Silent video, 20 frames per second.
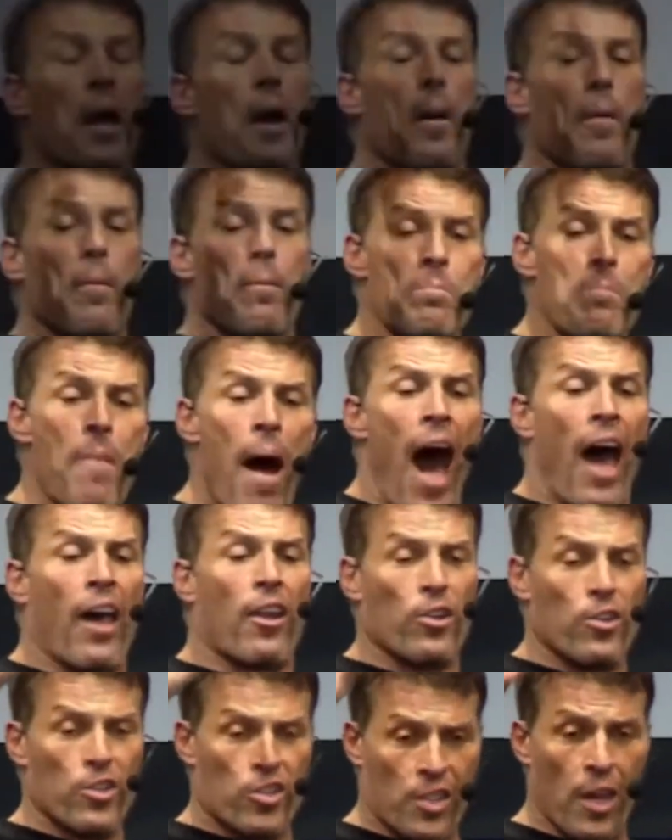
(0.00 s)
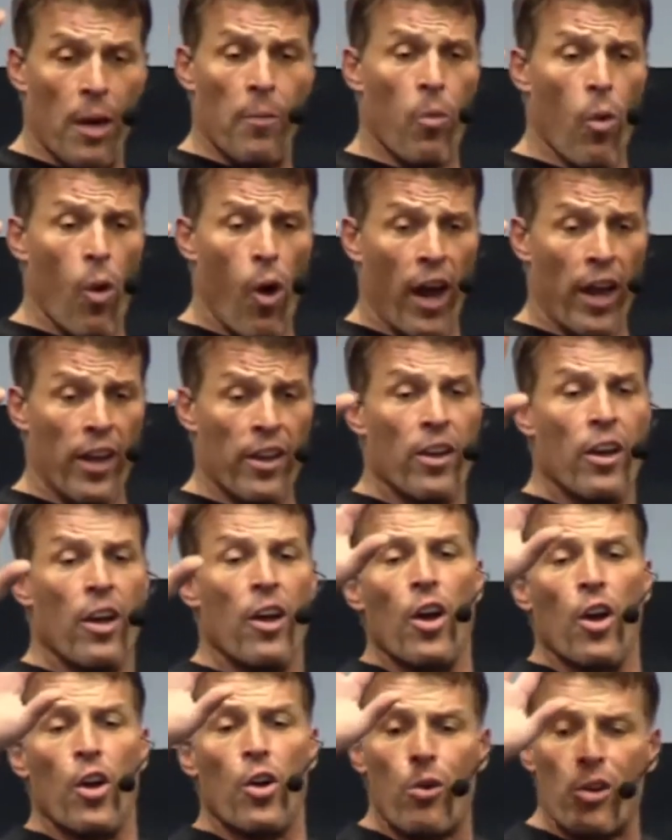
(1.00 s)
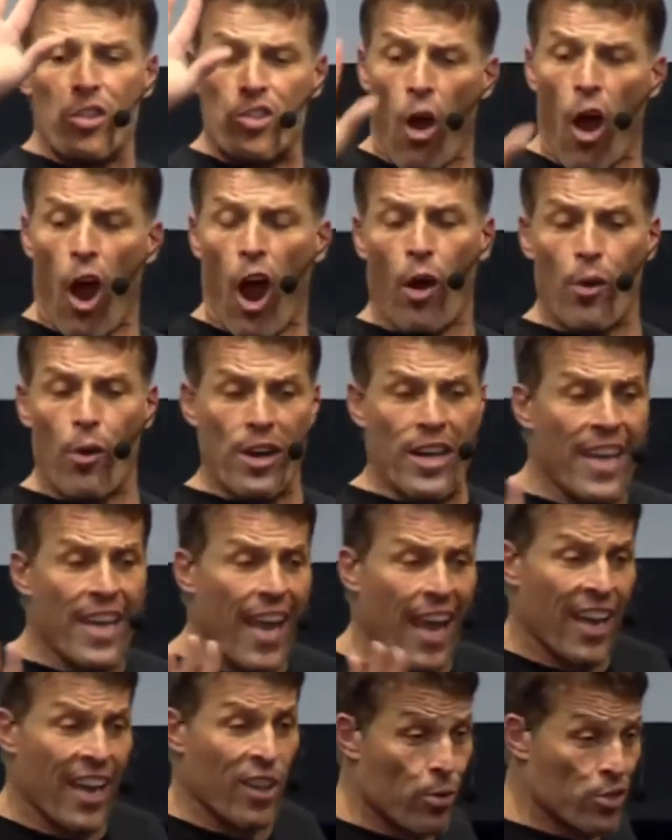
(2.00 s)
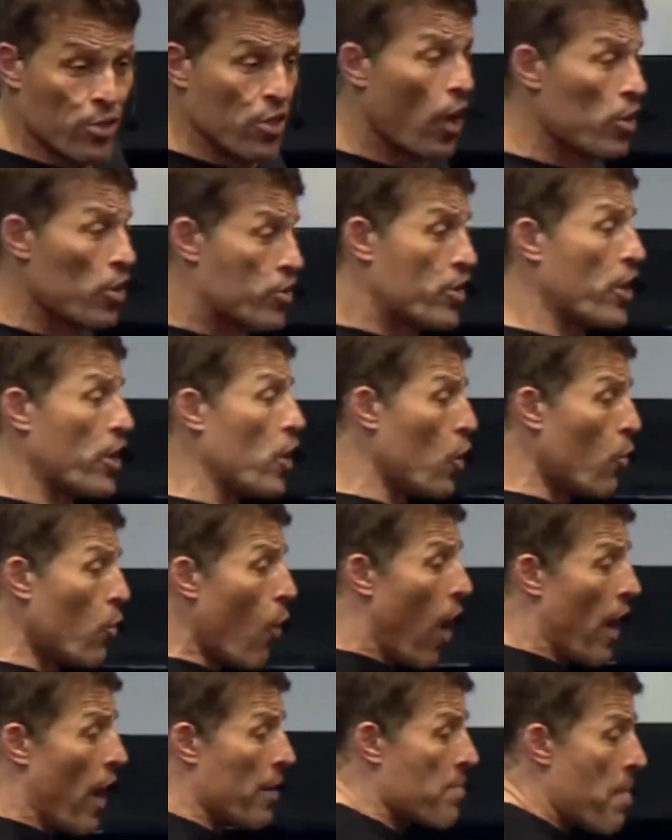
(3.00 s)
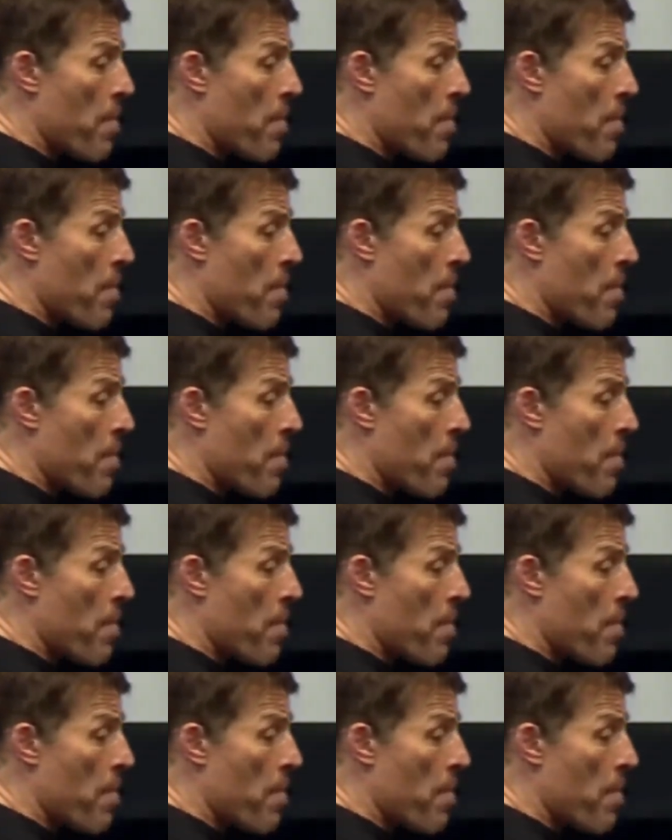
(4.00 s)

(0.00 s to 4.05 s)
Model someone who is already getting the results that you want.